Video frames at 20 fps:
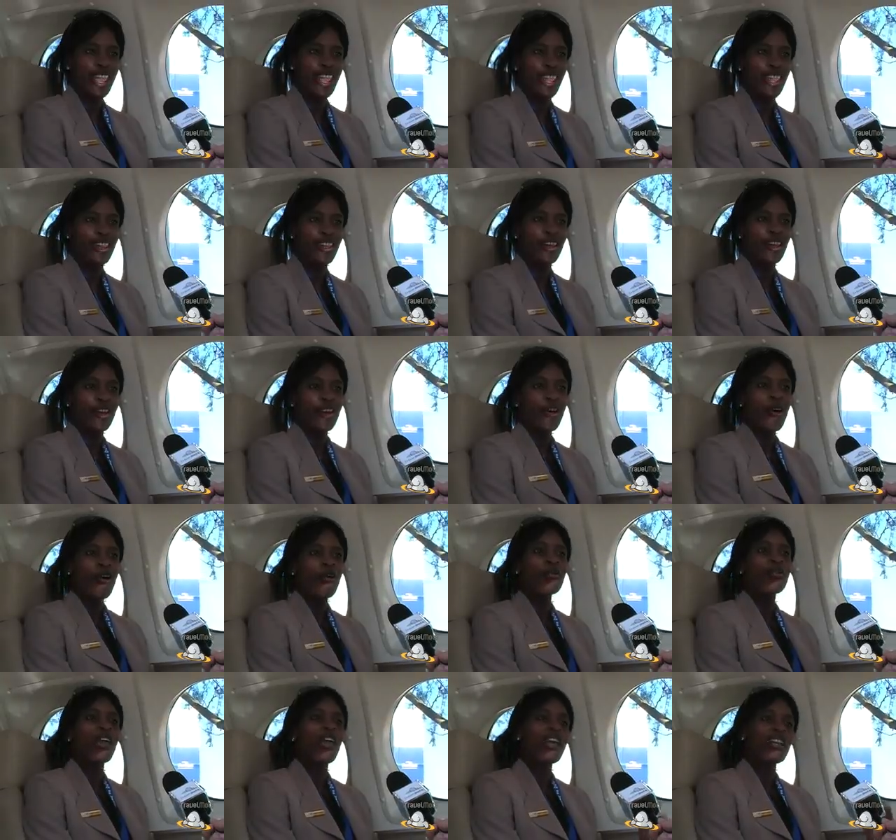Air.
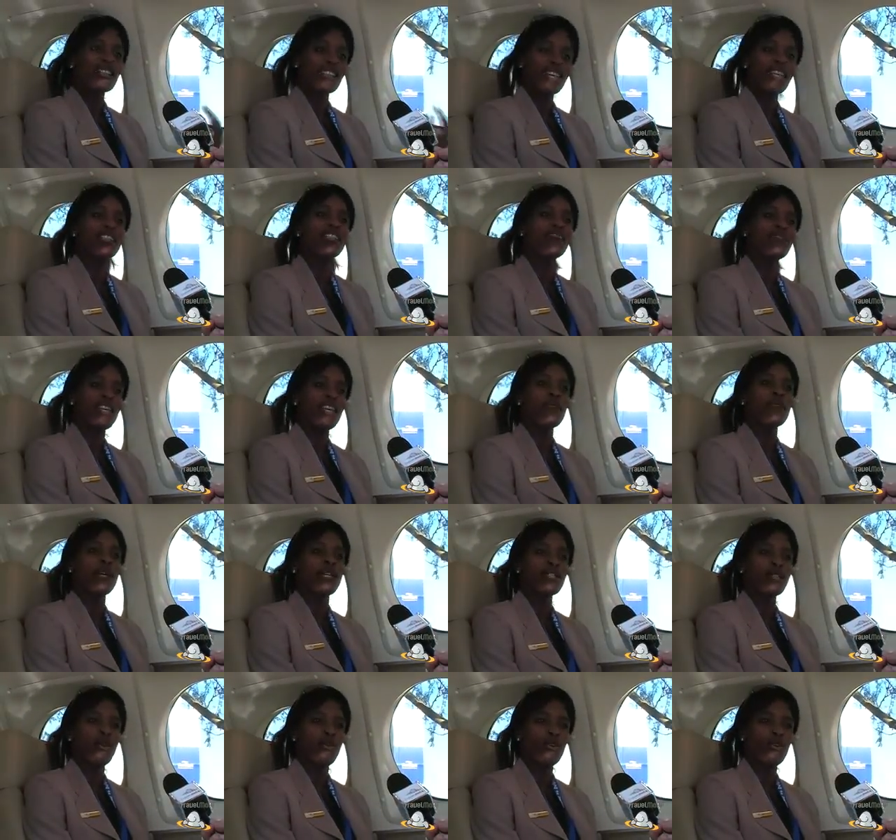Executive
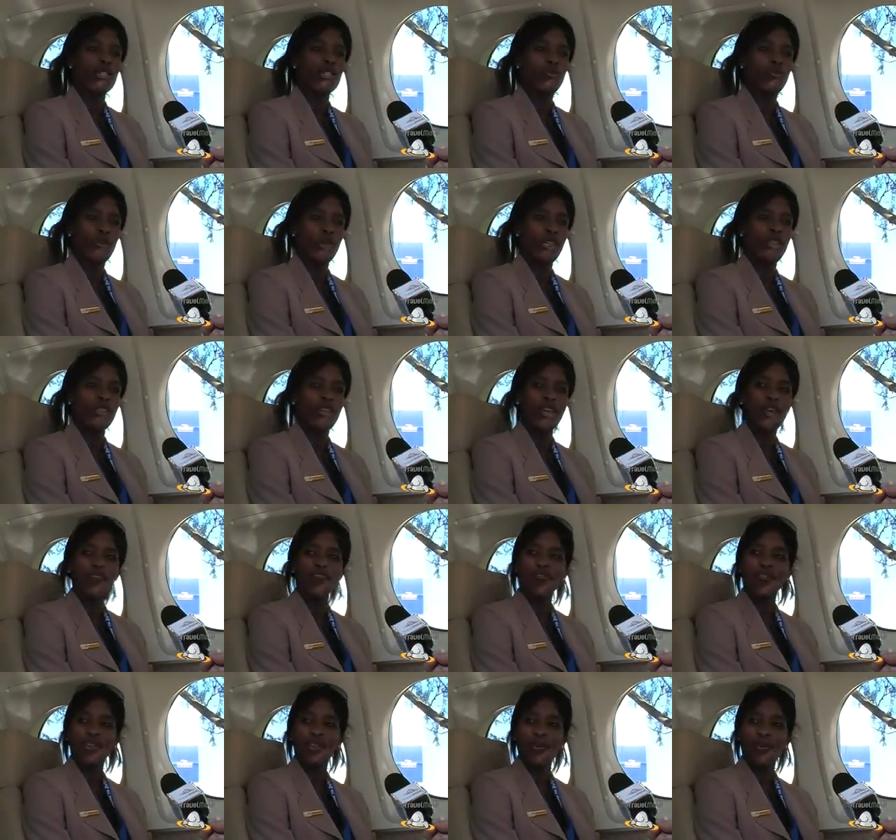Turbine has always been there
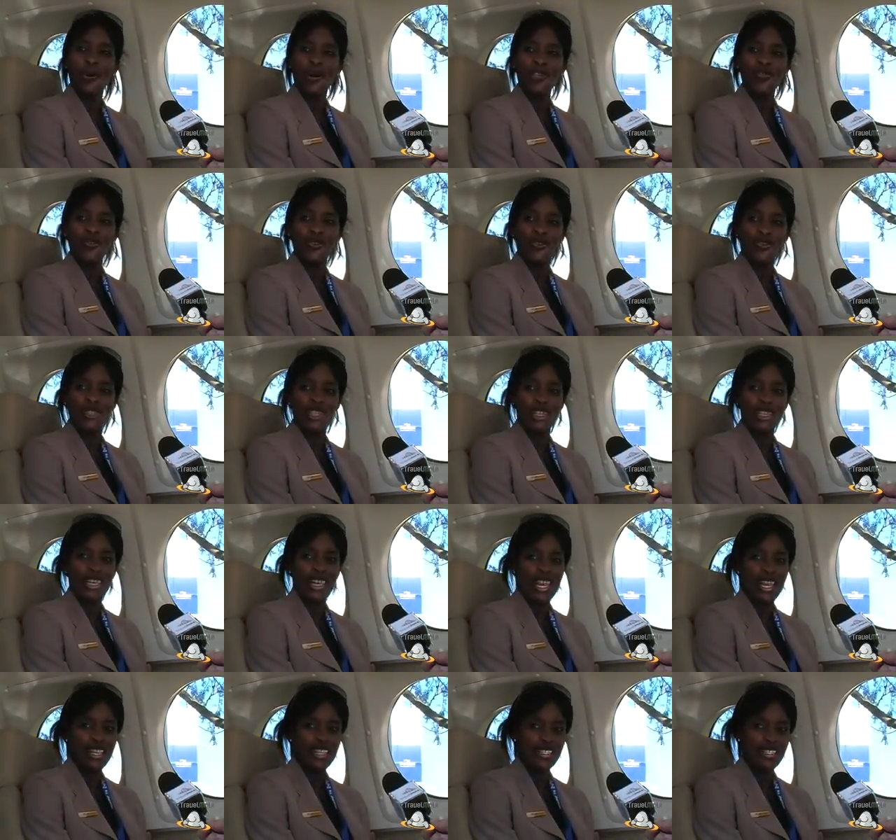for the past 15
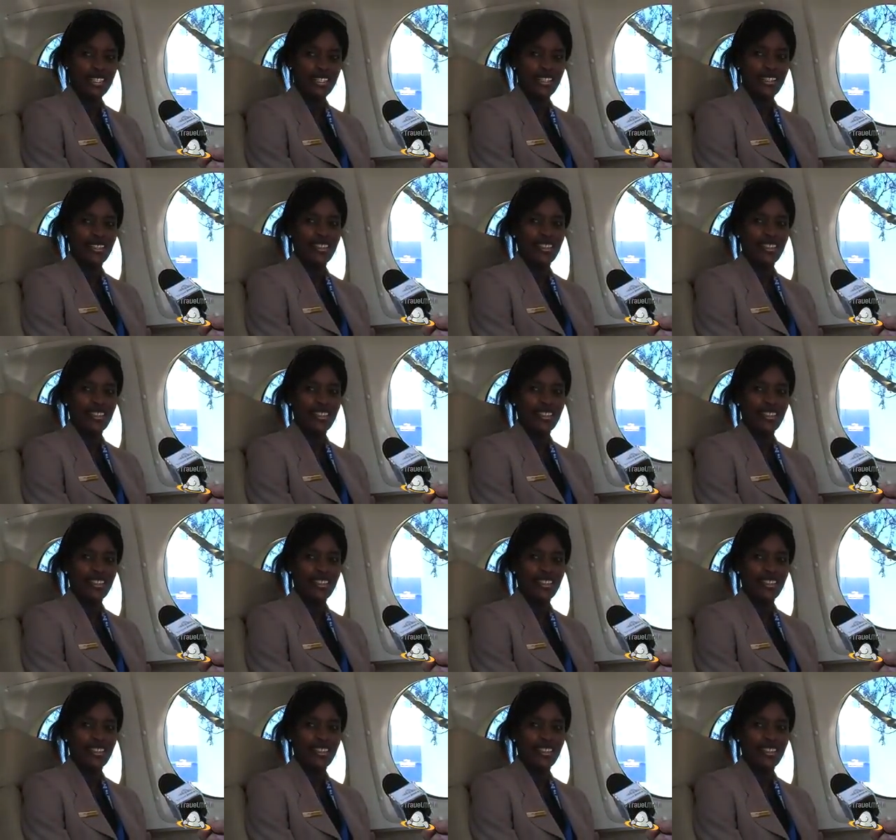years.